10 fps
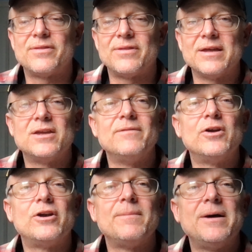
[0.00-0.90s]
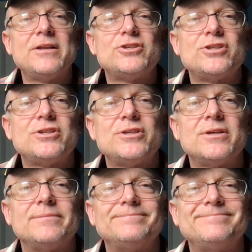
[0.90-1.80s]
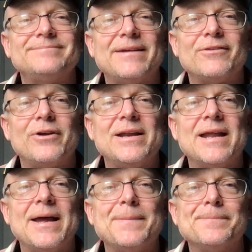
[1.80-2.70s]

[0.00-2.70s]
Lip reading: Thank you very much. Have a great day.